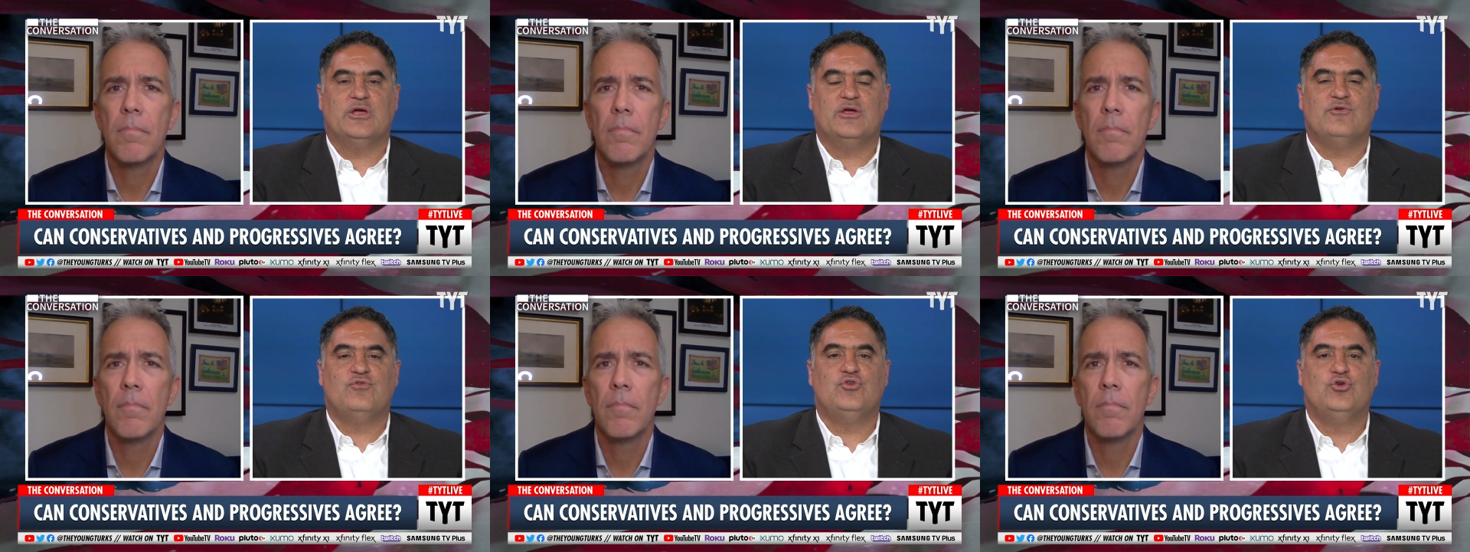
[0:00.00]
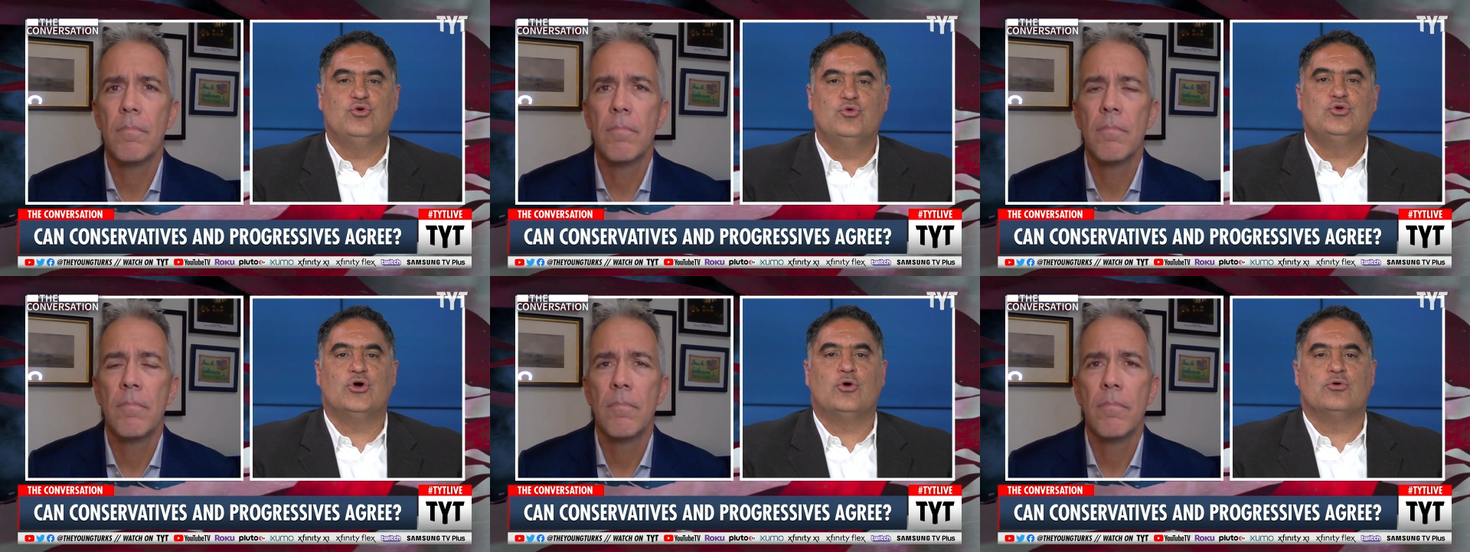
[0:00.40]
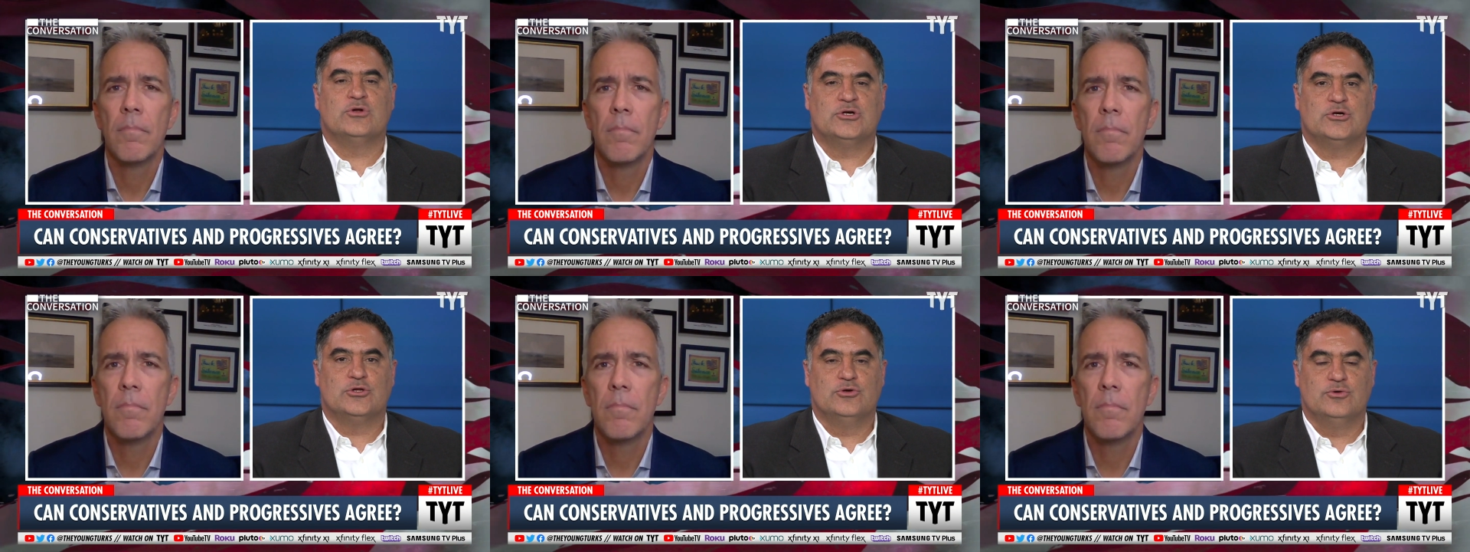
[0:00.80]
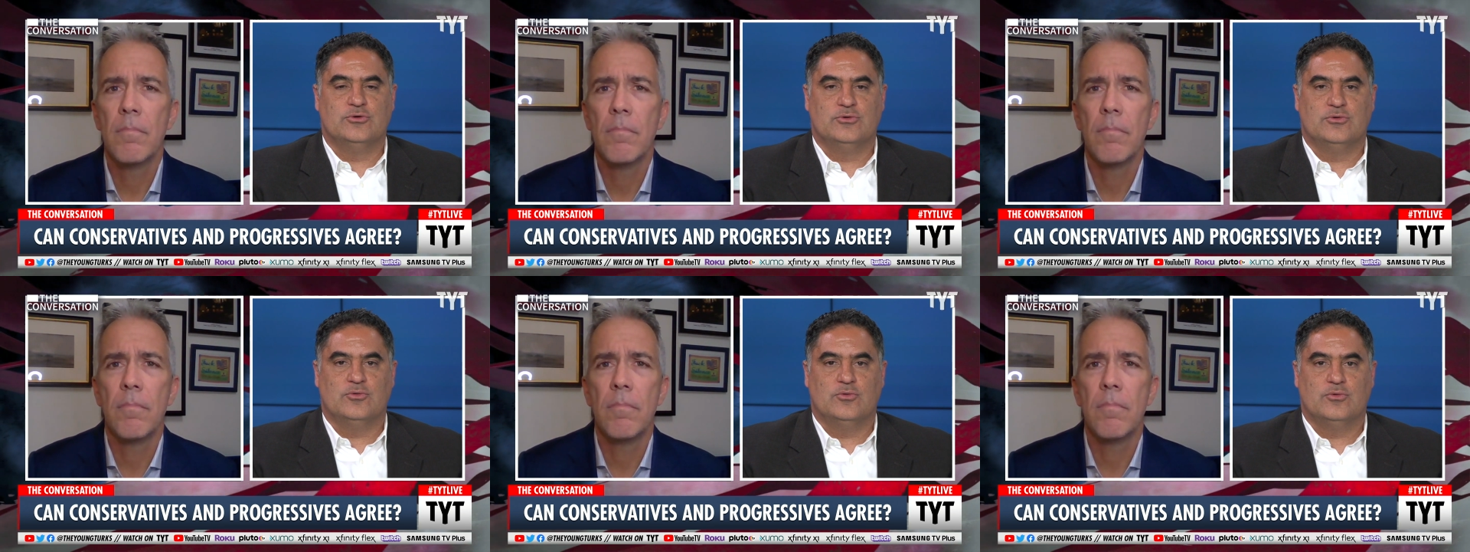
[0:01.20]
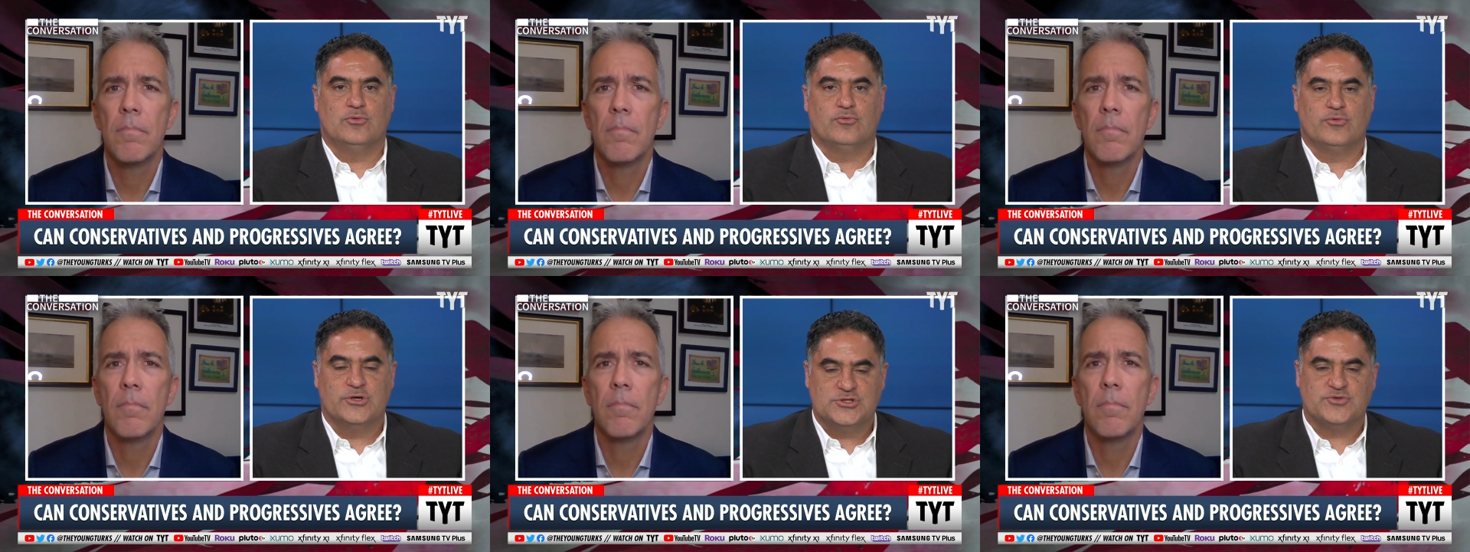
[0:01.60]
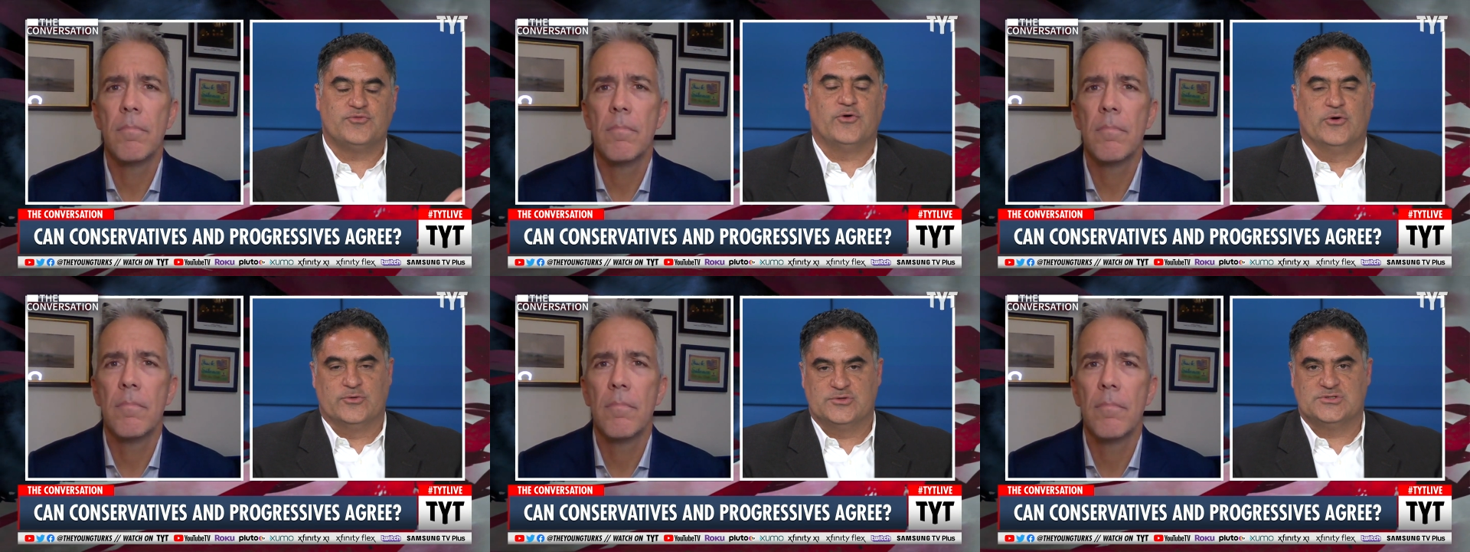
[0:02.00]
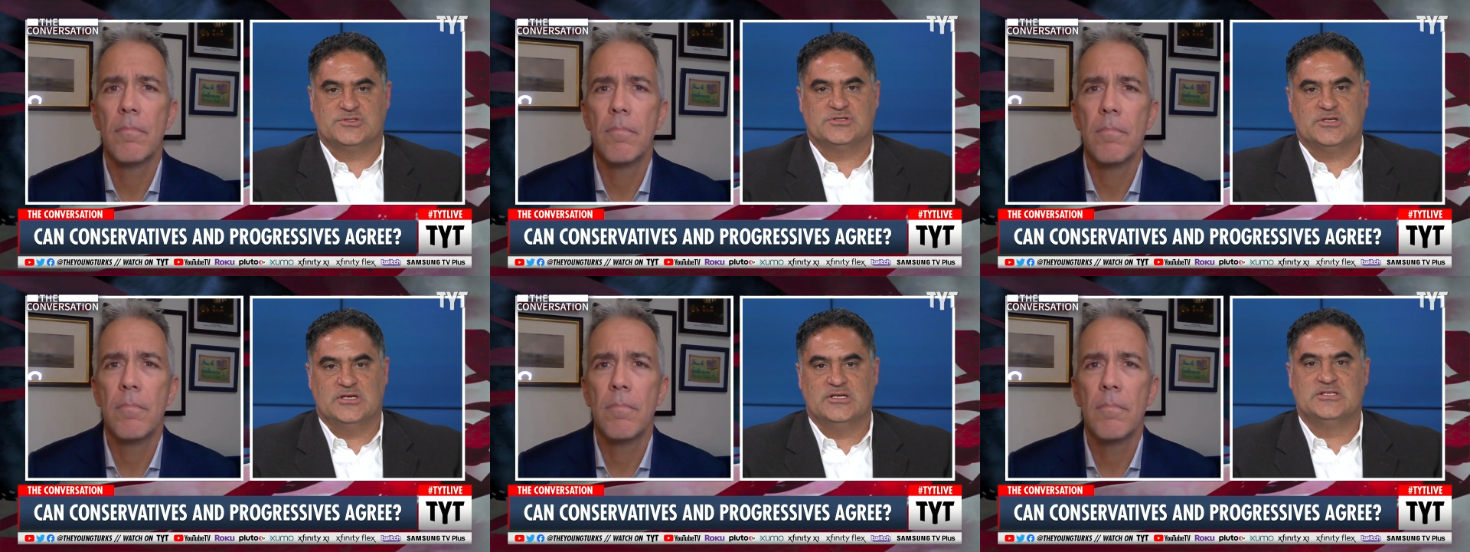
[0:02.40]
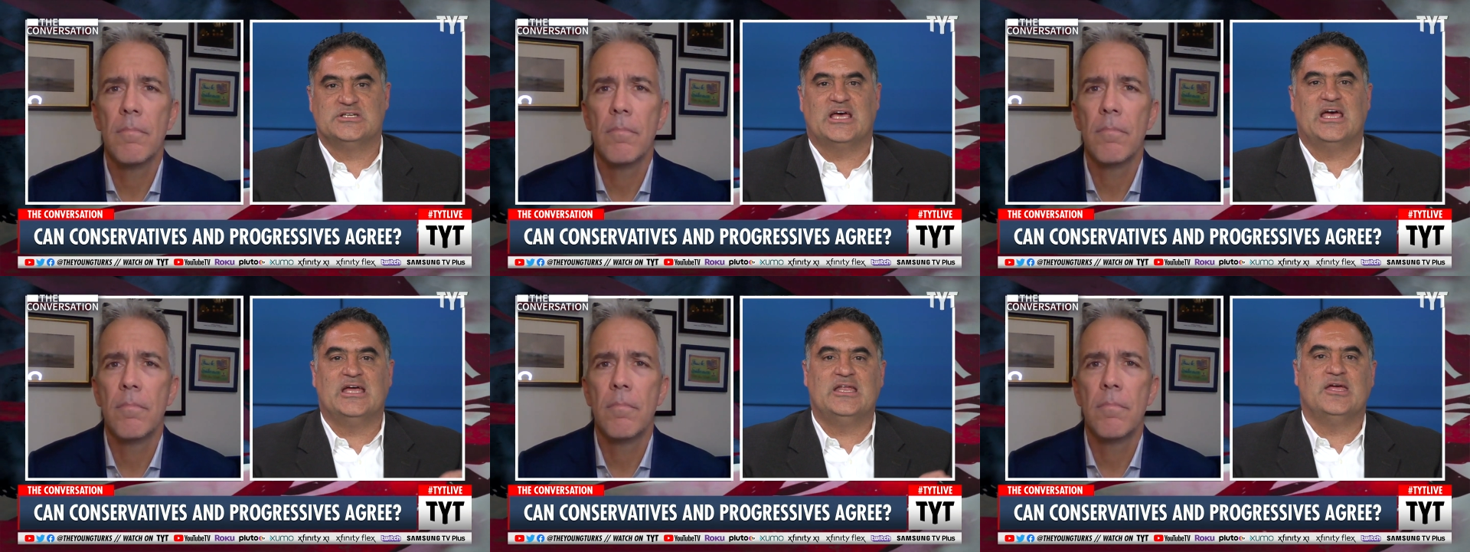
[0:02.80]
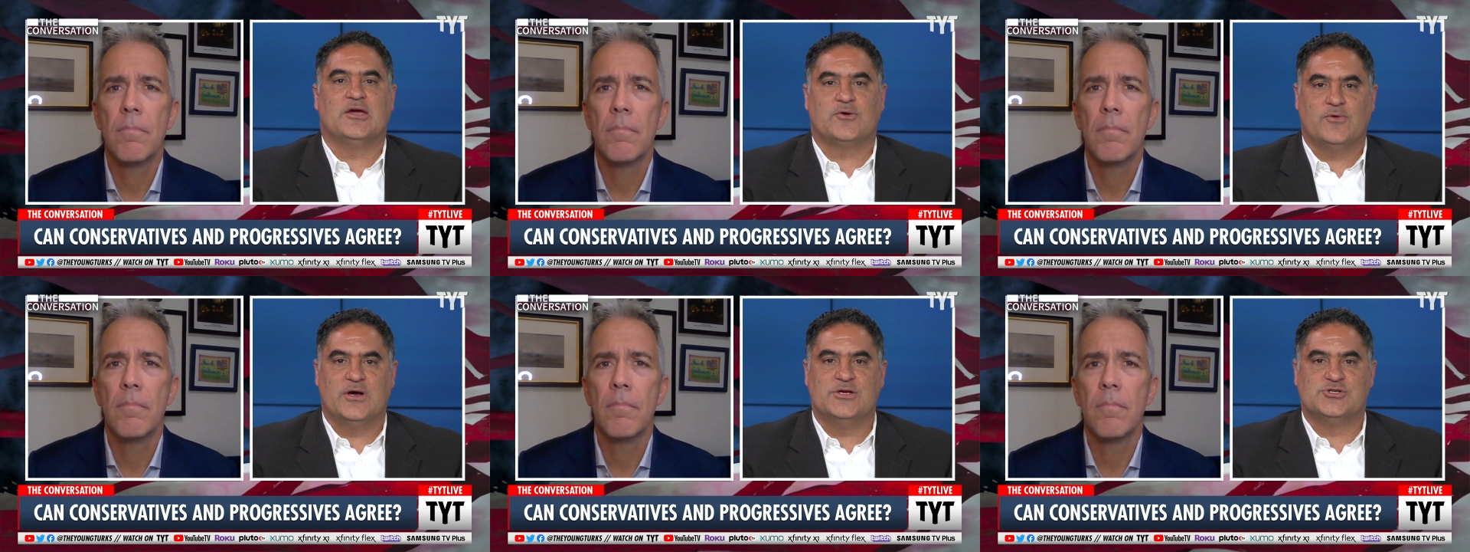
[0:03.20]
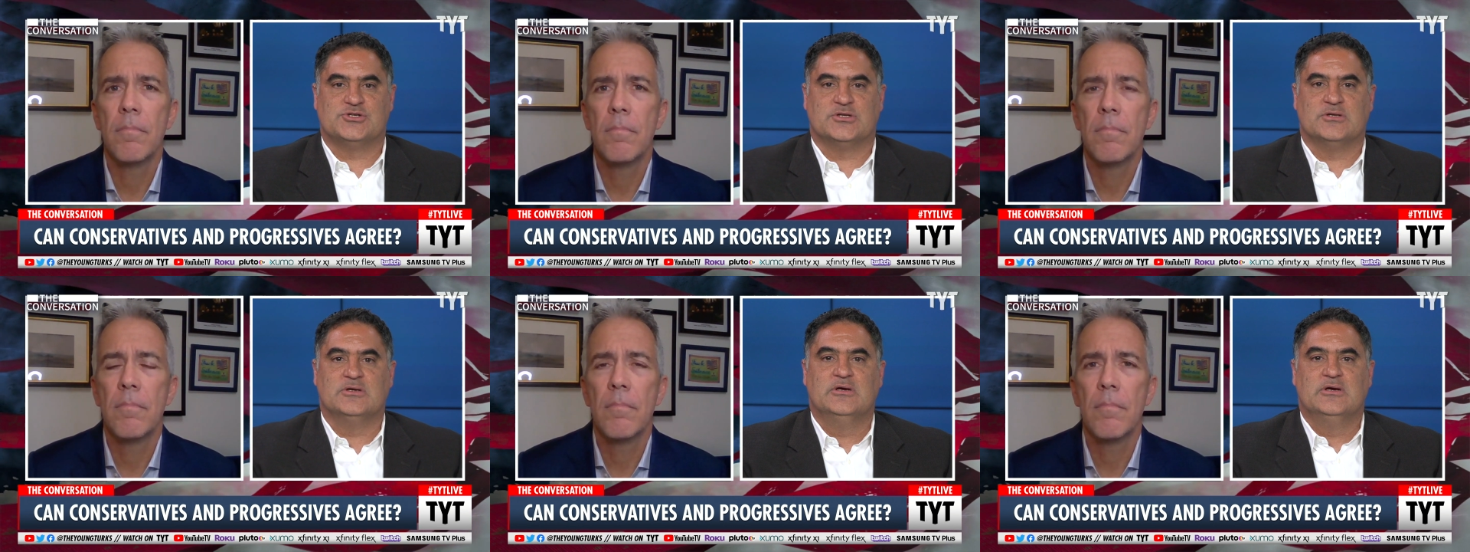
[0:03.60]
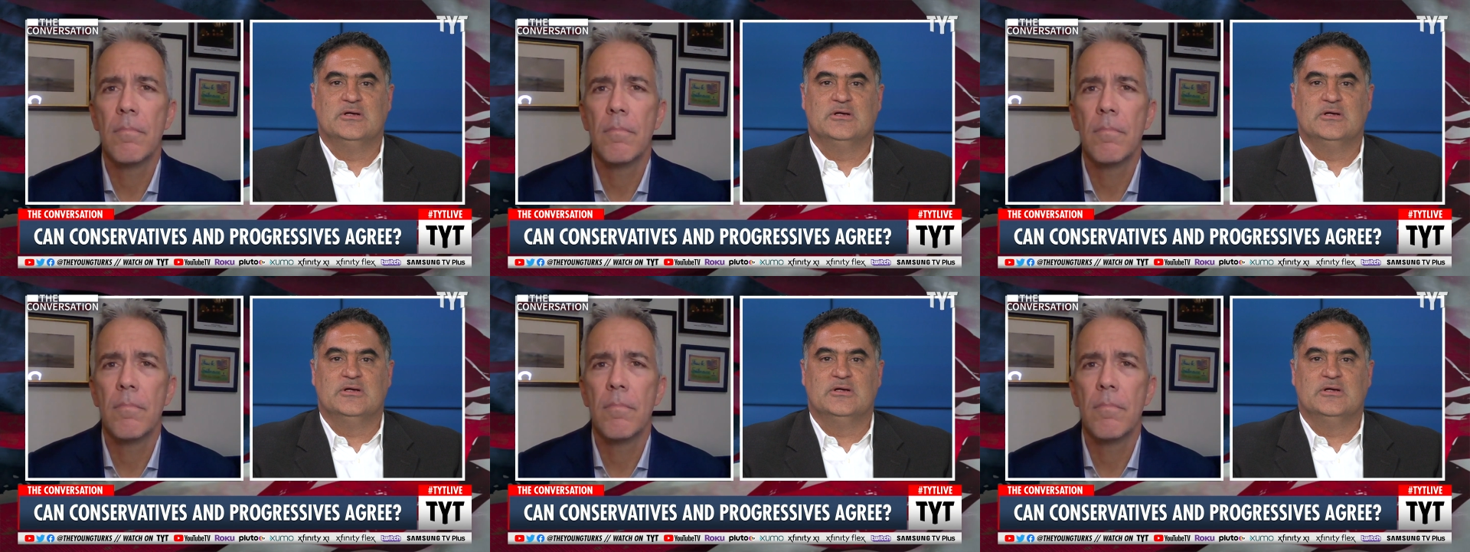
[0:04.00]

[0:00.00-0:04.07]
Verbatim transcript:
Speaker 1: If you don't include rich folks into any equation,